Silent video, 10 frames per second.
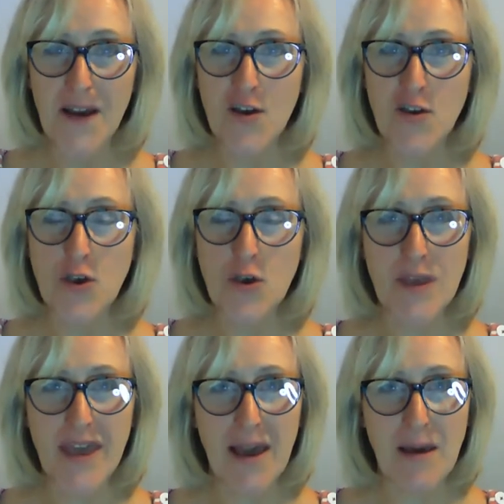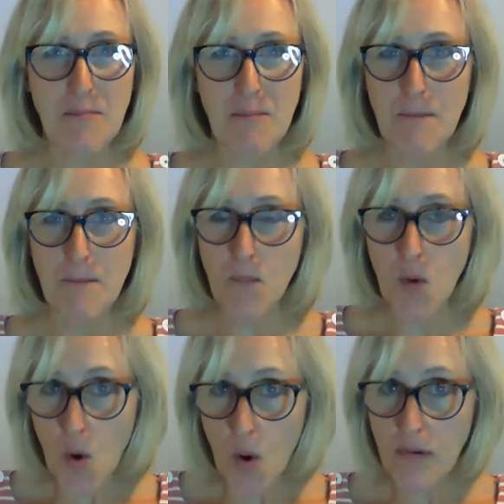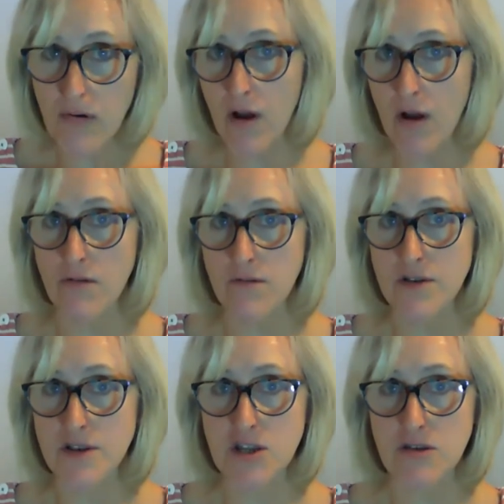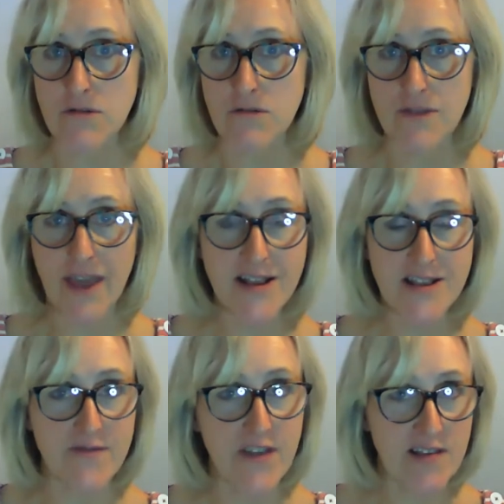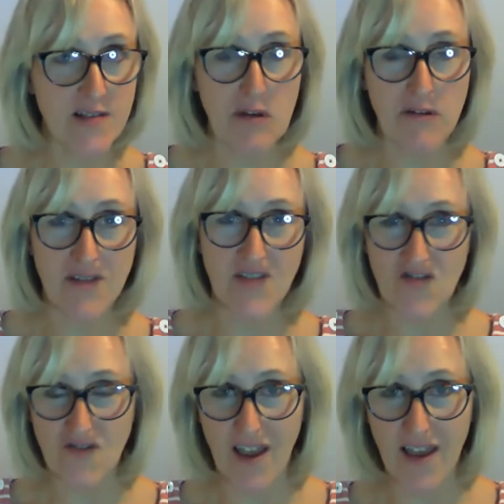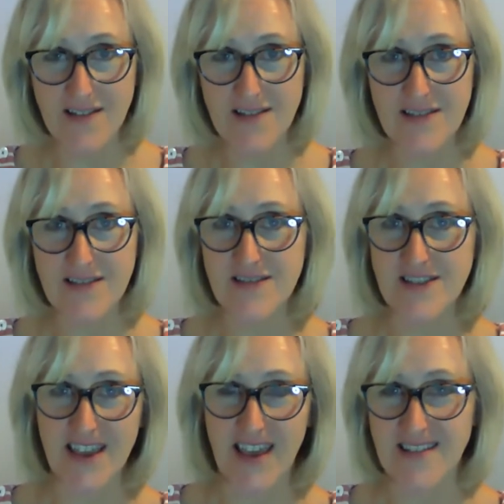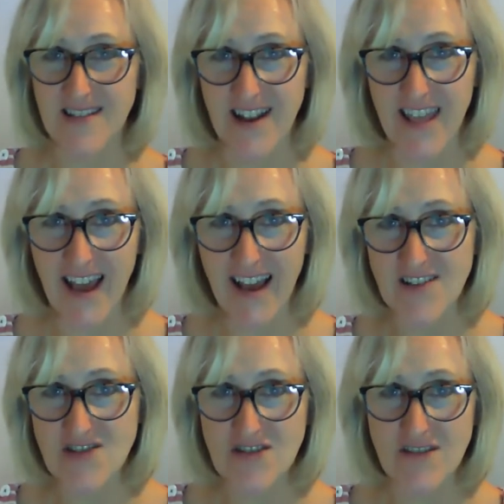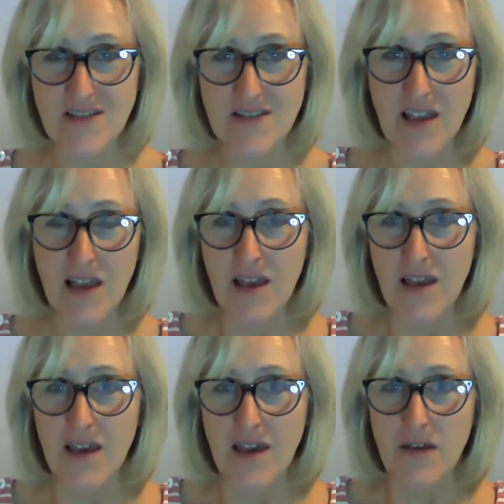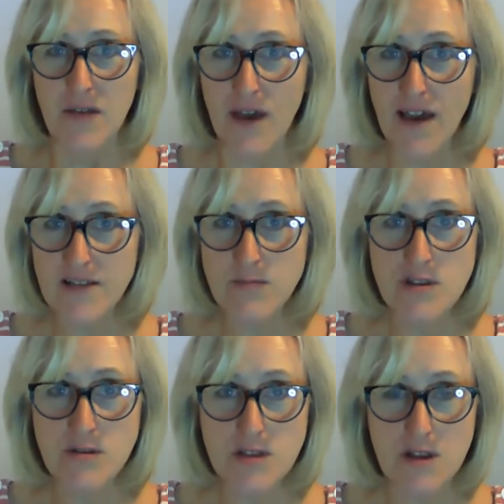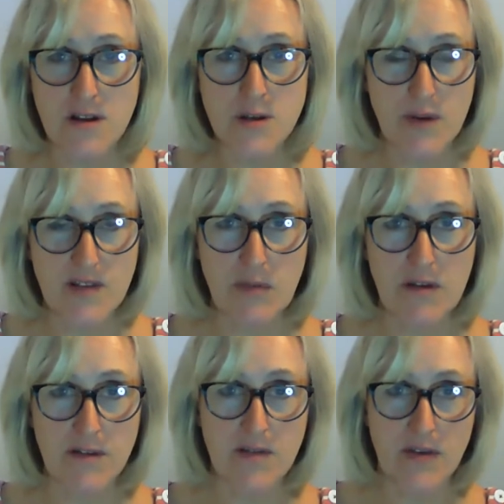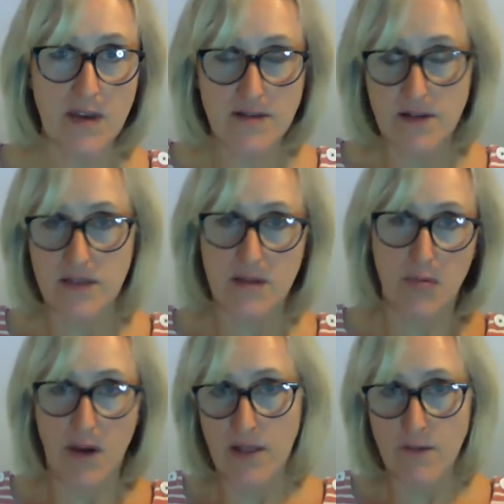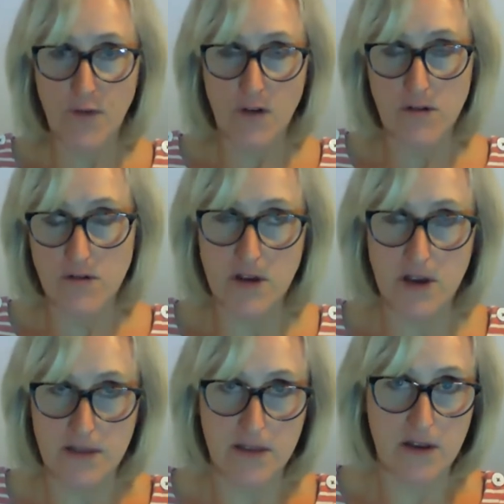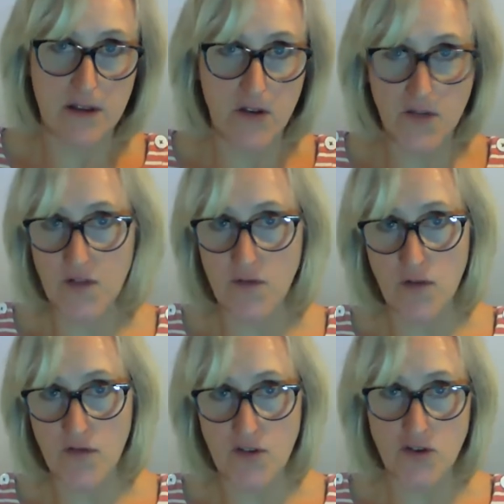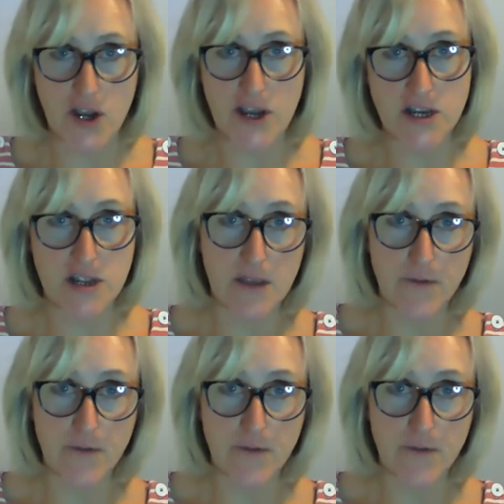you get more prone to negatively experience stress, to get slightly anxious, that's when you start to experience things like the brain fog and the loss of concentration and the